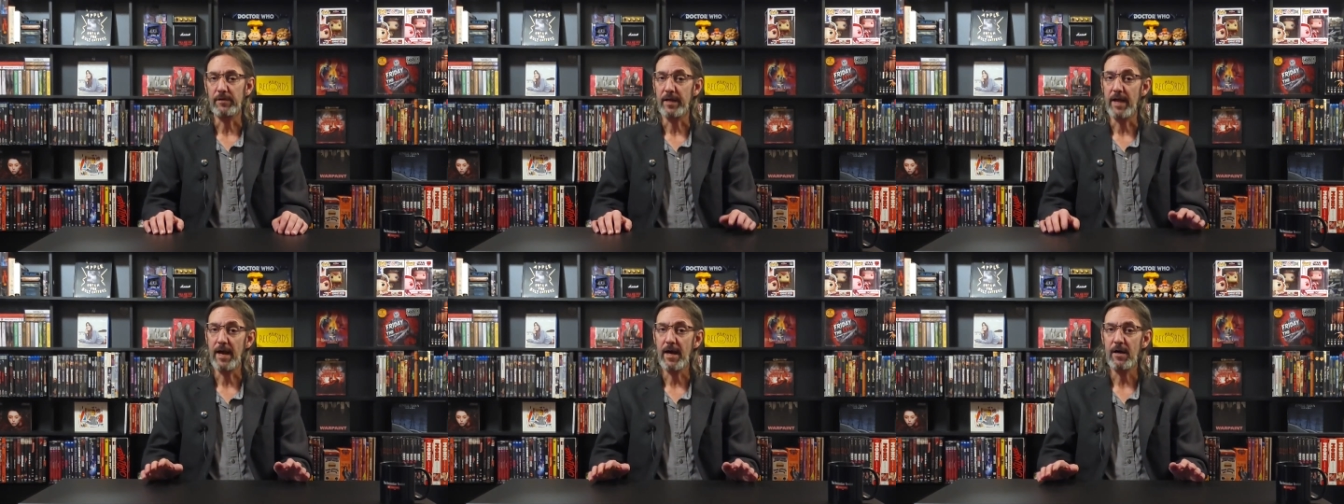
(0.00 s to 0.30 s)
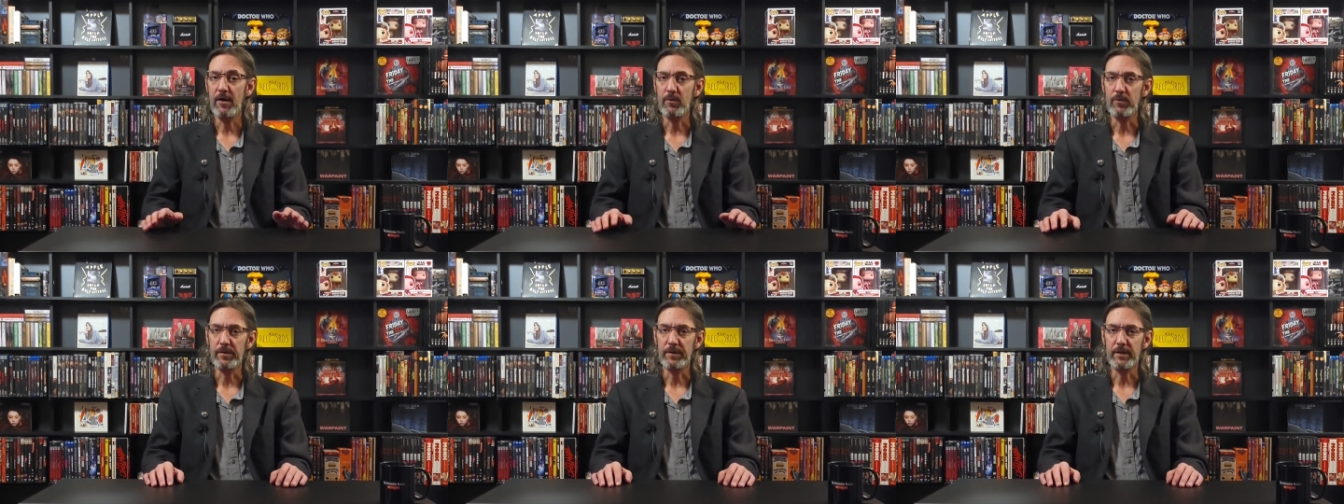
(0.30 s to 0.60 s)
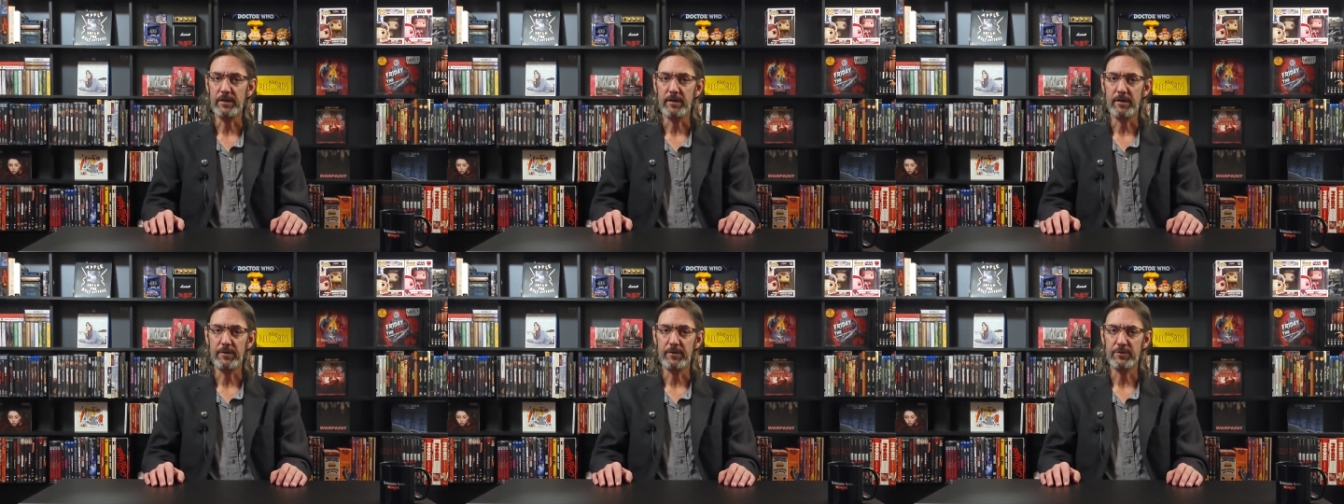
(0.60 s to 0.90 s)
now with
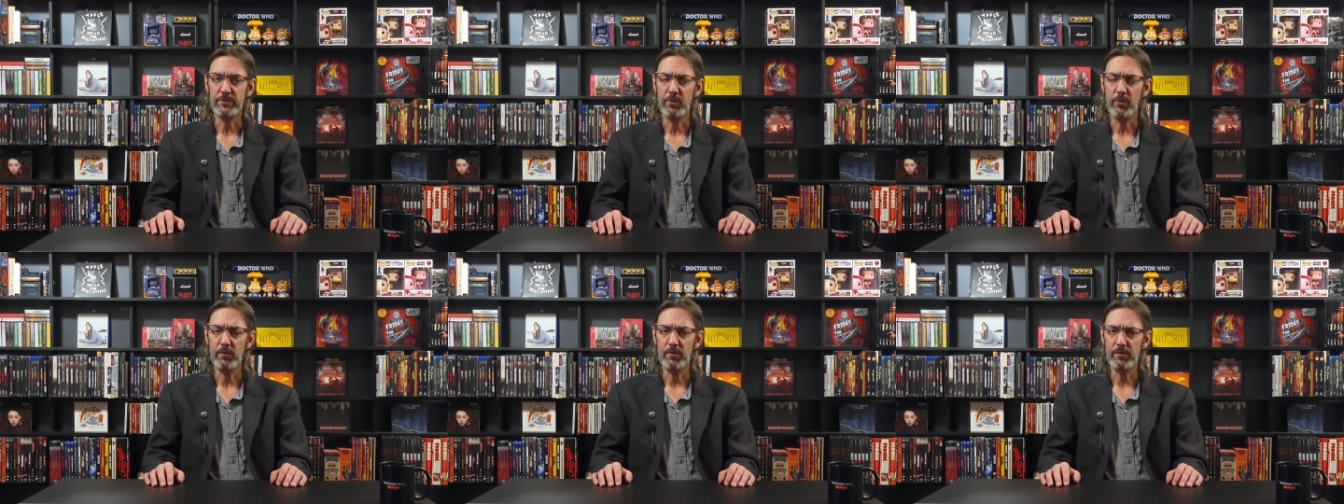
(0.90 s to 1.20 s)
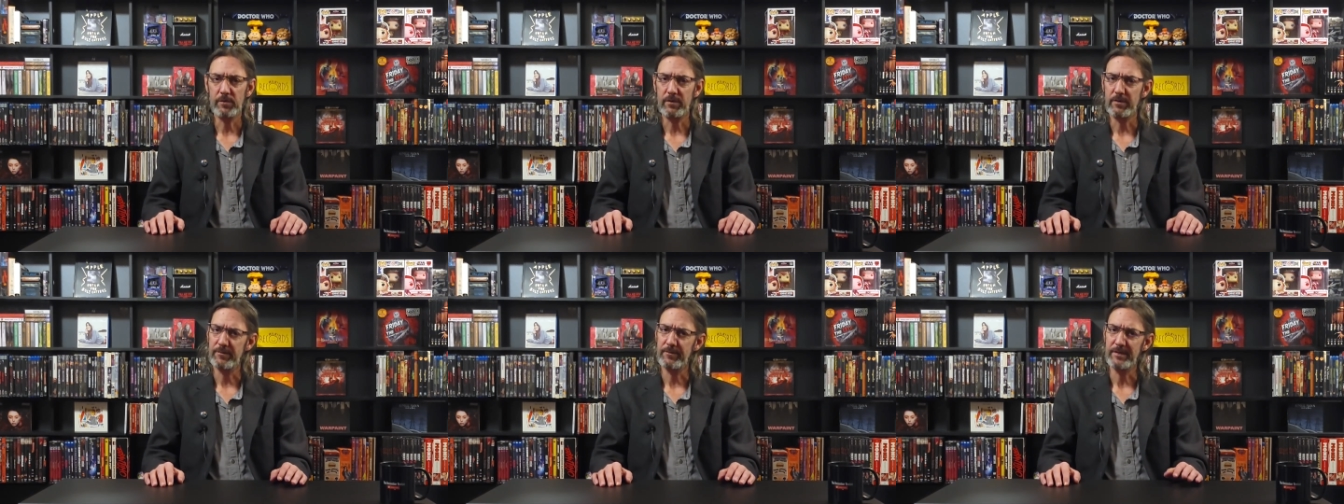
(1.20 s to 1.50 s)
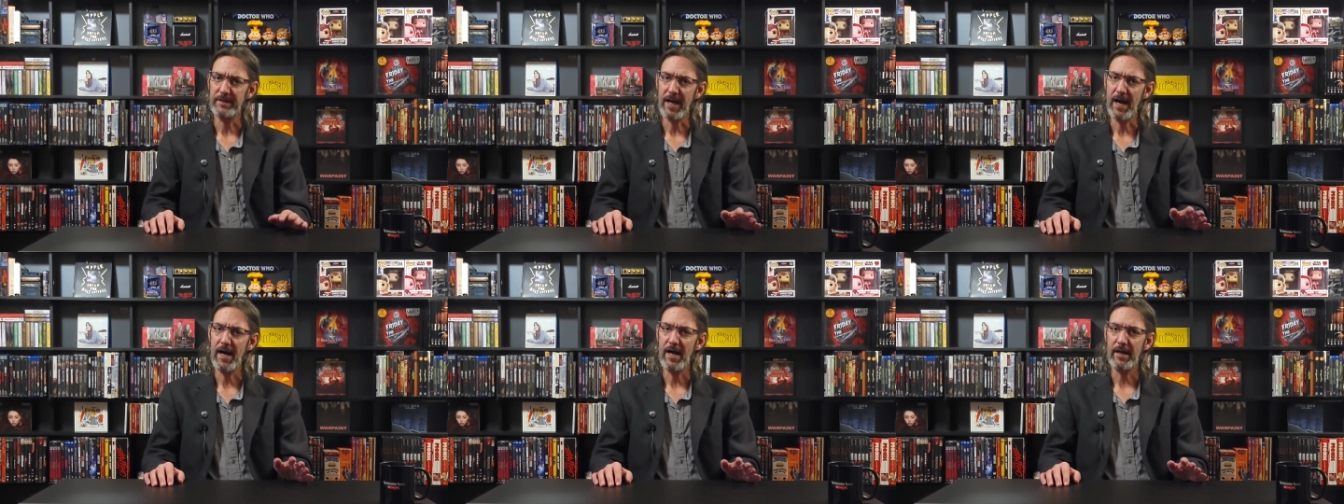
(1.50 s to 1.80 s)
another total of
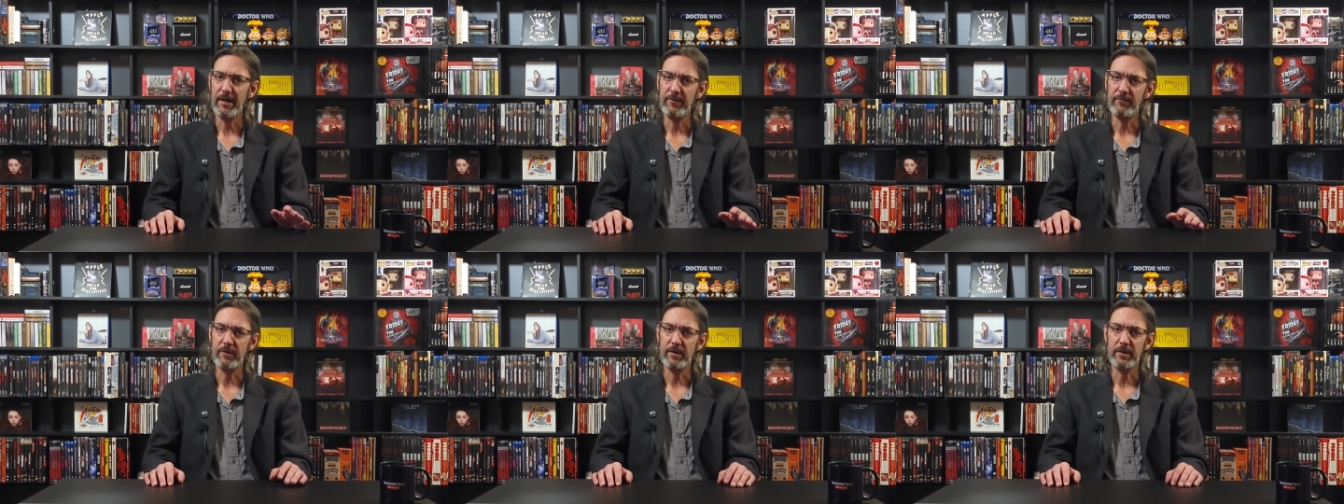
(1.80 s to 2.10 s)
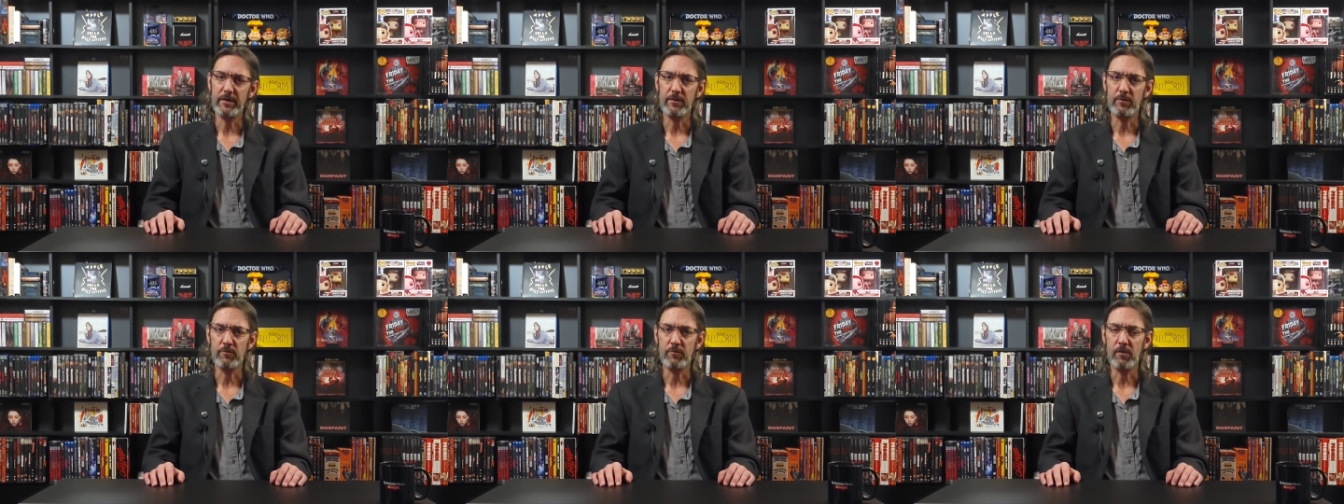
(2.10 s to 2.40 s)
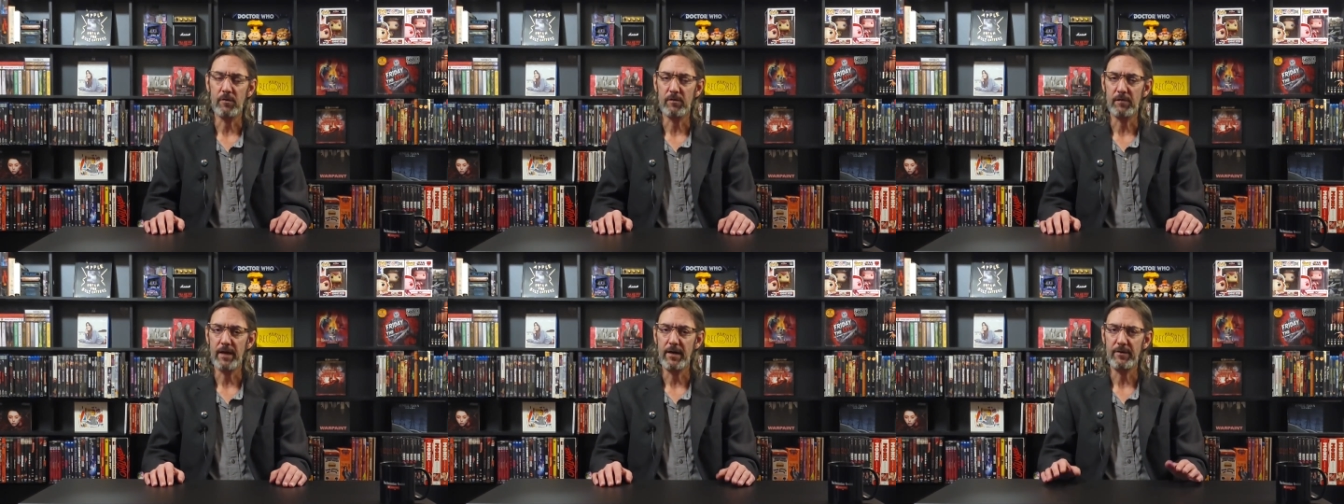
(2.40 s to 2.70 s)
nine ready to
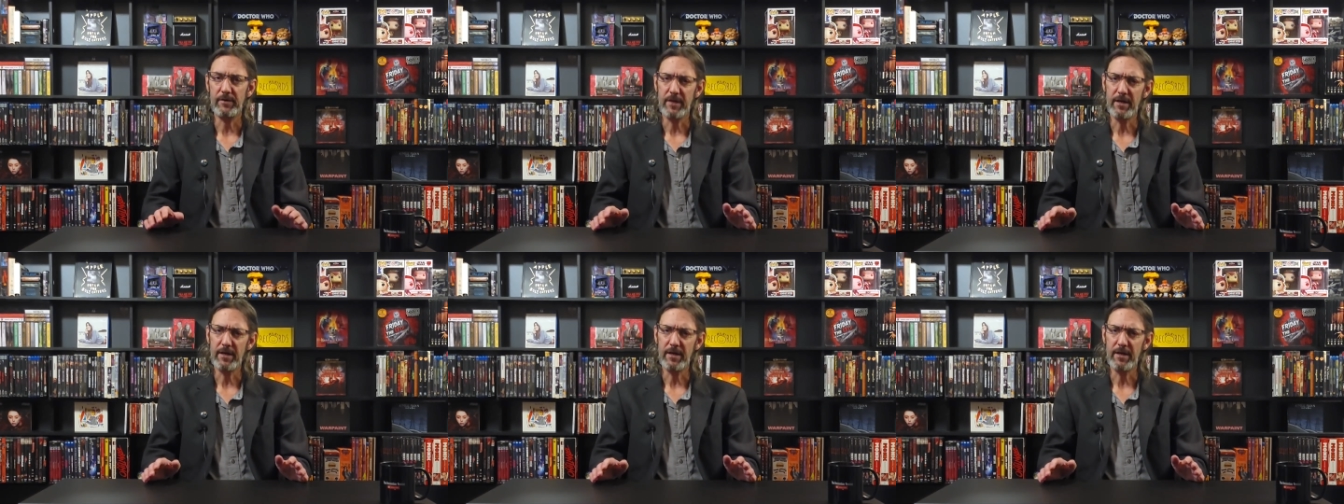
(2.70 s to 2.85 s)
roll out